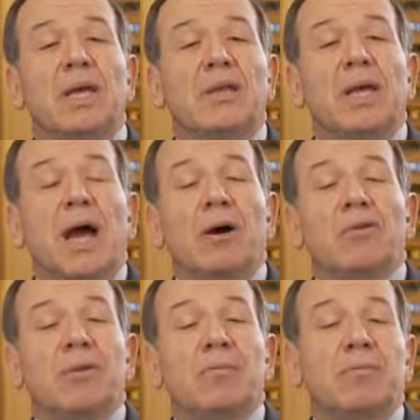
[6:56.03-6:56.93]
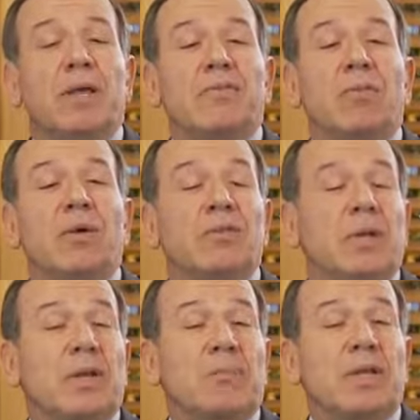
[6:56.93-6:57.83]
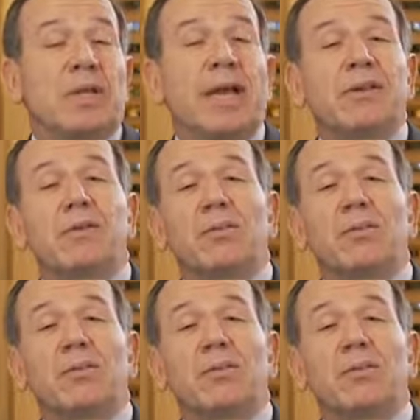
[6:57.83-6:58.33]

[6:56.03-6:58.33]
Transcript: The hardship level was a little bit less.